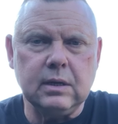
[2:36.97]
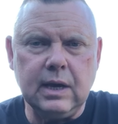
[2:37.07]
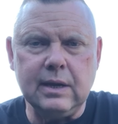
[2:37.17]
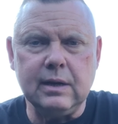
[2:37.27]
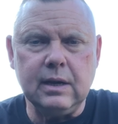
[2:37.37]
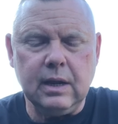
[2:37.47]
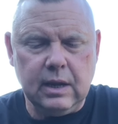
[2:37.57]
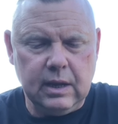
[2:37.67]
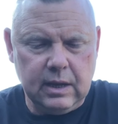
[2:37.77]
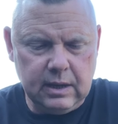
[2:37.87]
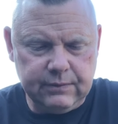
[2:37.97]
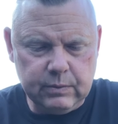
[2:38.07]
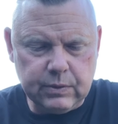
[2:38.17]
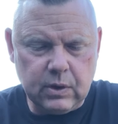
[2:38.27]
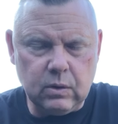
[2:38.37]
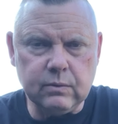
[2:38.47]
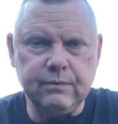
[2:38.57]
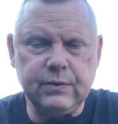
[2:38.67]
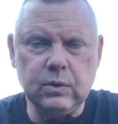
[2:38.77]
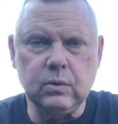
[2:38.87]
and if you withhold
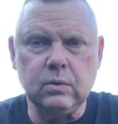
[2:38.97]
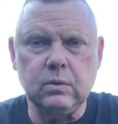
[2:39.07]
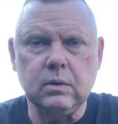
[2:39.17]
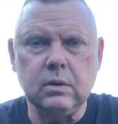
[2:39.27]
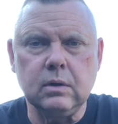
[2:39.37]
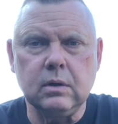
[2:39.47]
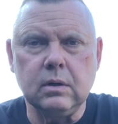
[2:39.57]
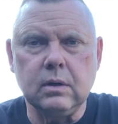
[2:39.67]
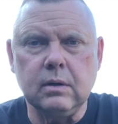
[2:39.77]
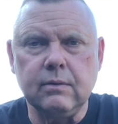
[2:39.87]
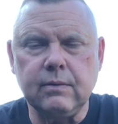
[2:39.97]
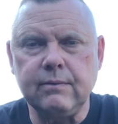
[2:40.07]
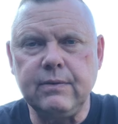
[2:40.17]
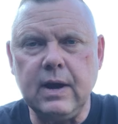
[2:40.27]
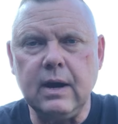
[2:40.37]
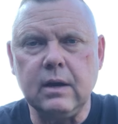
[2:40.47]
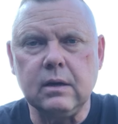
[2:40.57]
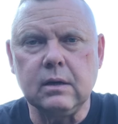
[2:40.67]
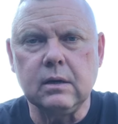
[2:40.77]
fuel from fire,